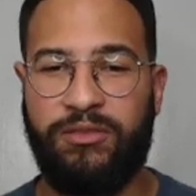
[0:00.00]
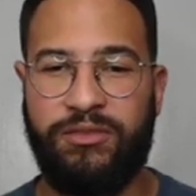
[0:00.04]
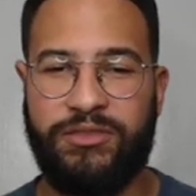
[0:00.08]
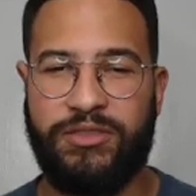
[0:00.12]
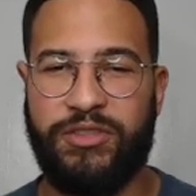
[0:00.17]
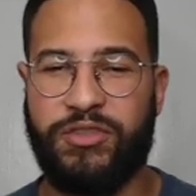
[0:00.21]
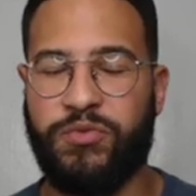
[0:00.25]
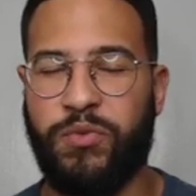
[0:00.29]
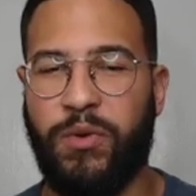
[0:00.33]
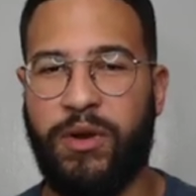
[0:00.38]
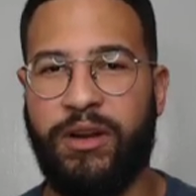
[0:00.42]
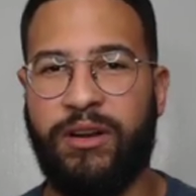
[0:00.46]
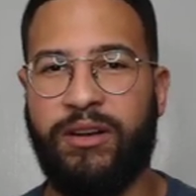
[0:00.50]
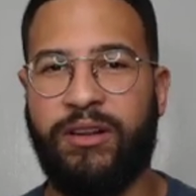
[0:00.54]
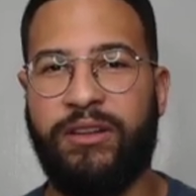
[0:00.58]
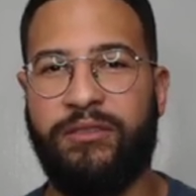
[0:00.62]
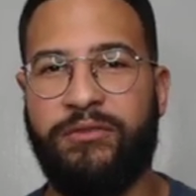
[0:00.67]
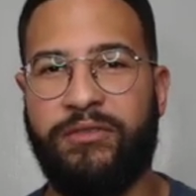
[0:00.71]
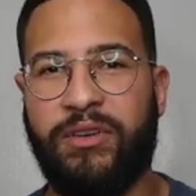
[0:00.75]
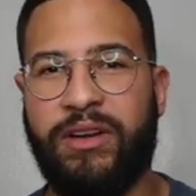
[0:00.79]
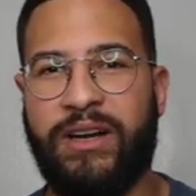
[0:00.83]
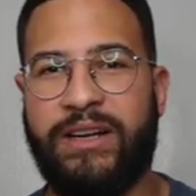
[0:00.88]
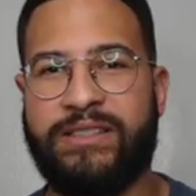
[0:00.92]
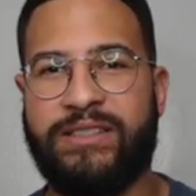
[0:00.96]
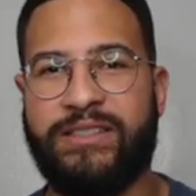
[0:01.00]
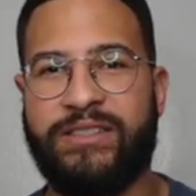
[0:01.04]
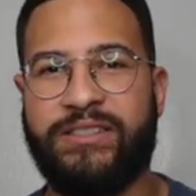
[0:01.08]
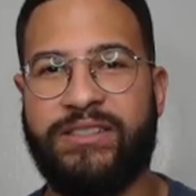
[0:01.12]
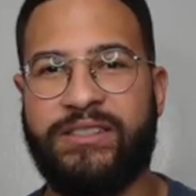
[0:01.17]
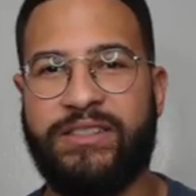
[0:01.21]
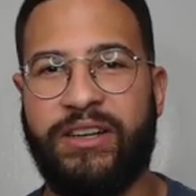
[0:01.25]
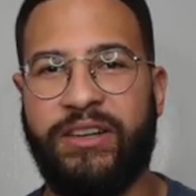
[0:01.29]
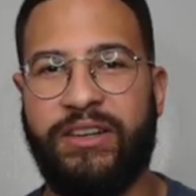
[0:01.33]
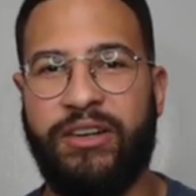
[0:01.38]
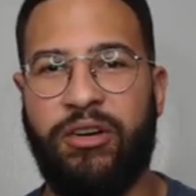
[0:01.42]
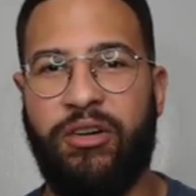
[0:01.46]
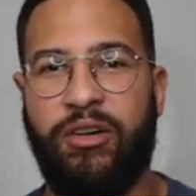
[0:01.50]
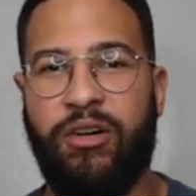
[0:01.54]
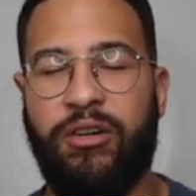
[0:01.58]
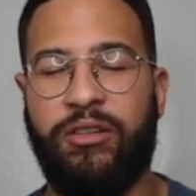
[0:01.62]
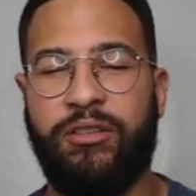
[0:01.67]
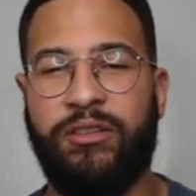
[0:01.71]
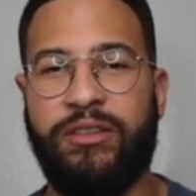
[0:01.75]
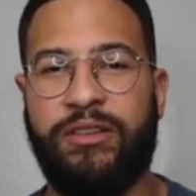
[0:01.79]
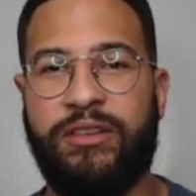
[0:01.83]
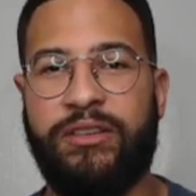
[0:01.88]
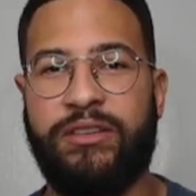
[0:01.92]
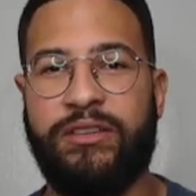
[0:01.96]
just wanted to give you guys insight
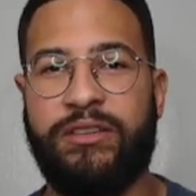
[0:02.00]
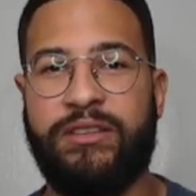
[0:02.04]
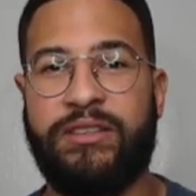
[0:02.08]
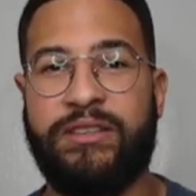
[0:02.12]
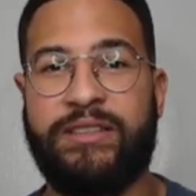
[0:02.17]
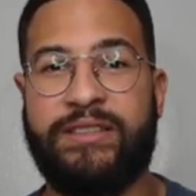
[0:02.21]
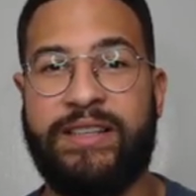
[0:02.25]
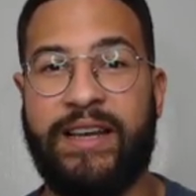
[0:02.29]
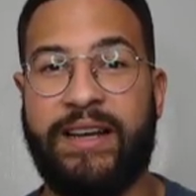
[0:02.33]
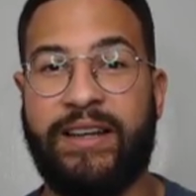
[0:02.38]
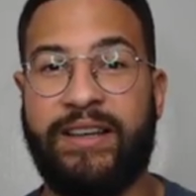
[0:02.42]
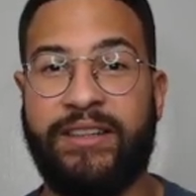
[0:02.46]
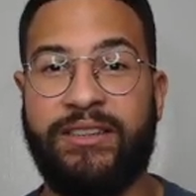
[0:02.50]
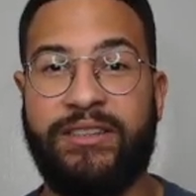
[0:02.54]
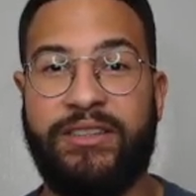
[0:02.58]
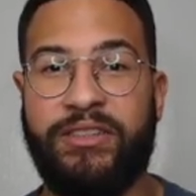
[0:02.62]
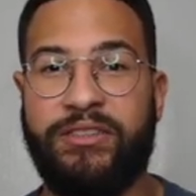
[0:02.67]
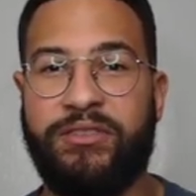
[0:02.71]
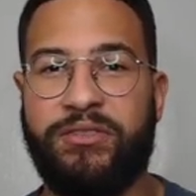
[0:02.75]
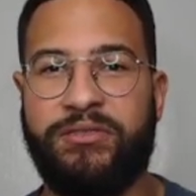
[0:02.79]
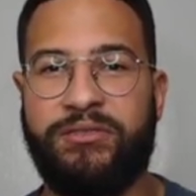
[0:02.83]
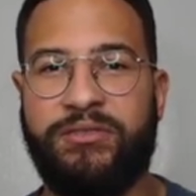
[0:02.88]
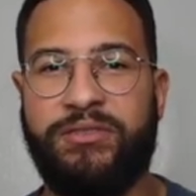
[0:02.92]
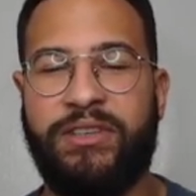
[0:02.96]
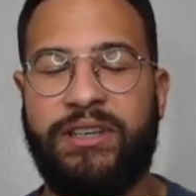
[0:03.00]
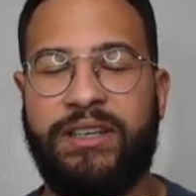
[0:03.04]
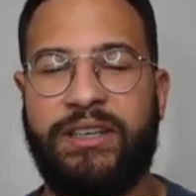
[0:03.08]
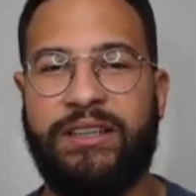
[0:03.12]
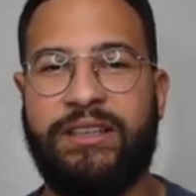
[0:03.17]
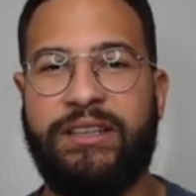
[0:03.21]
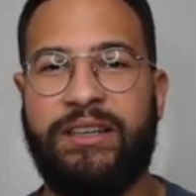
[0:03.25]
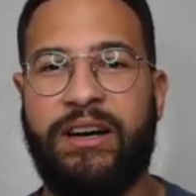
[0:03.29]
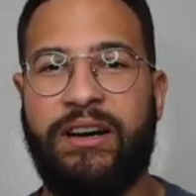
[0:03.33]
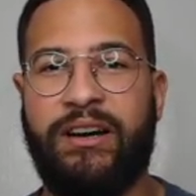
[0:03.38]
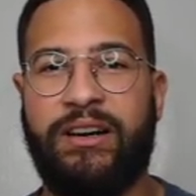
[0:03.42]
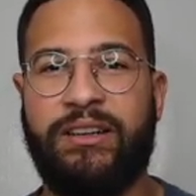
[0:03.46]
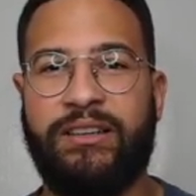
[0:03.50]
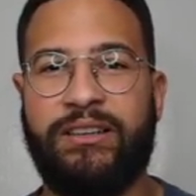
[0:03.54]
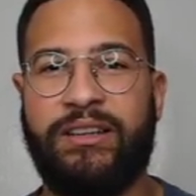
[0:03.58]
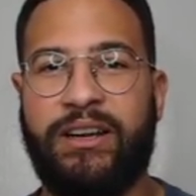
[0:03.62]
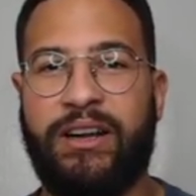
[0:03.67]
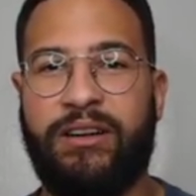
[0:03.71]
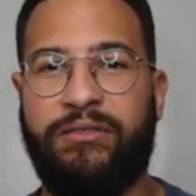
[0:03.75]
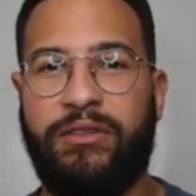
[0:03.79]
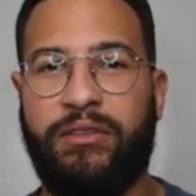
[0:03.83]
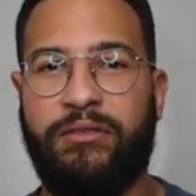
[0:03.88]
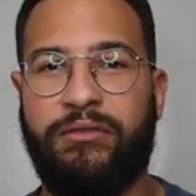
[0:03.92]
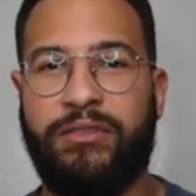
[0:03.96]
on the second deal that
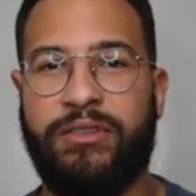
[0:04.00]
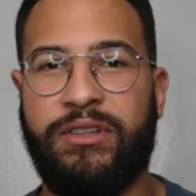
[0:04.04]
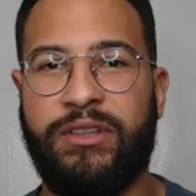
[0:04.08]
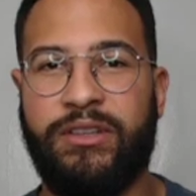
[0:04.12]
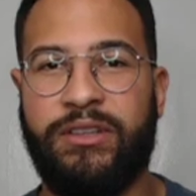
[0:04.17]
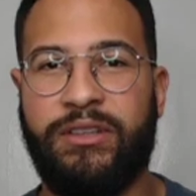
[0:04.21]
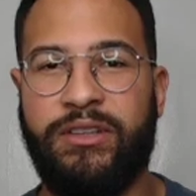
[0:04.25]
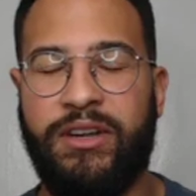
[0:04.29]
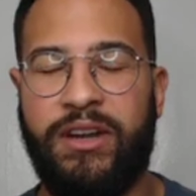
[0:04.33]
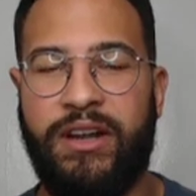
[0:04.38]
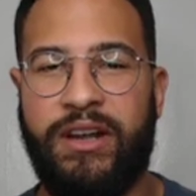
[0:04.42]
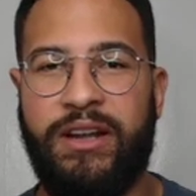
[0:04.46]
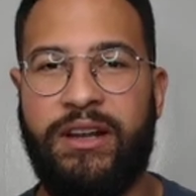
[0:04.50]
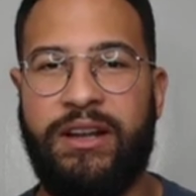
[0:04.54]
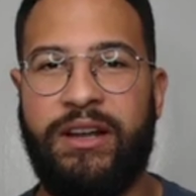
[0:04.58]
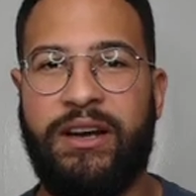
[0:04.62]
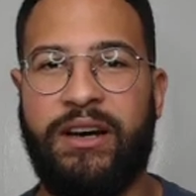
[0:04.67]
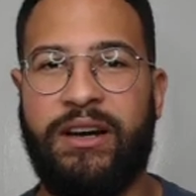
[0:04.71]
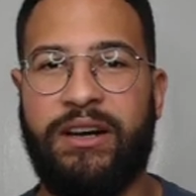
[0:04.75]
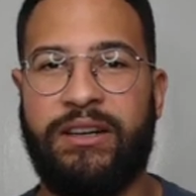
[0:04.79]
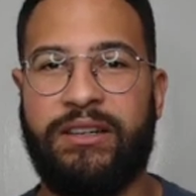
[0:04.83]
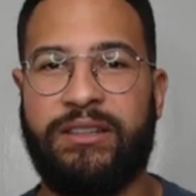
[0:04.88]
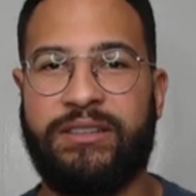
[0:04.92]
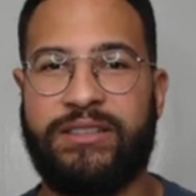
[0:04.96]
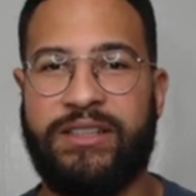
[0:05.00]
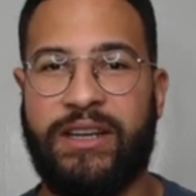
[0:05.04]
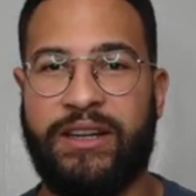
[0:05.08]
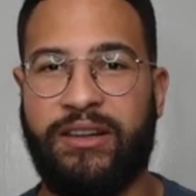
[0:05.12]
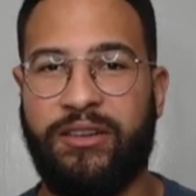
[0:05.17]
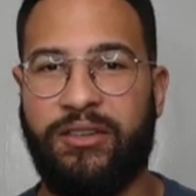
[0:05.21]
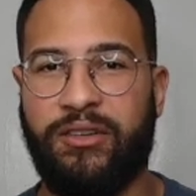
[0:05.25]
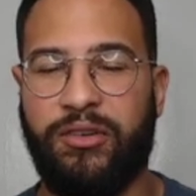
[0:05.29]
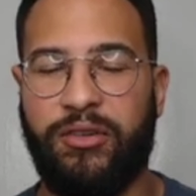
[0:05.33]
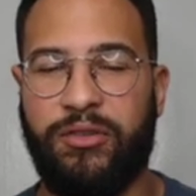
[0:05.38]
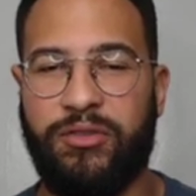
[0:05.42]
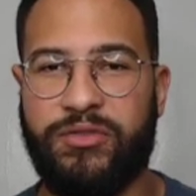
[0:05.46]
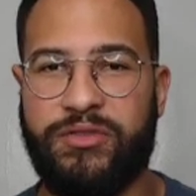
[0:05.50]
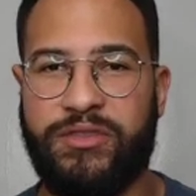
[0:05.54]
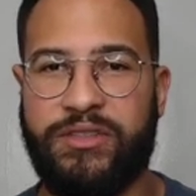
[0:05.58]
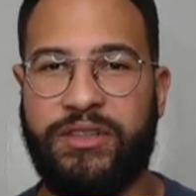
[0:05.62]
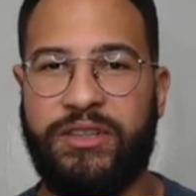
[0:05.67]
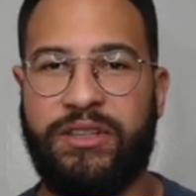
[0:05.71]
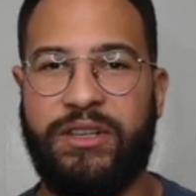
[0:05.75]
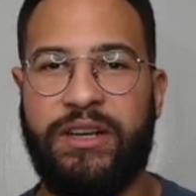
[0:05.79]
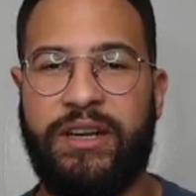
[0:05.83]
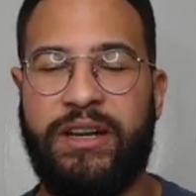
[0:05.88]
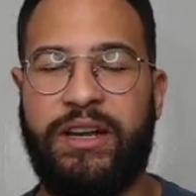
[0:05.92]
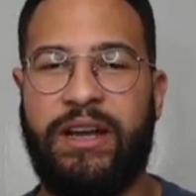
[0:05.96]
I've ever done, second closing.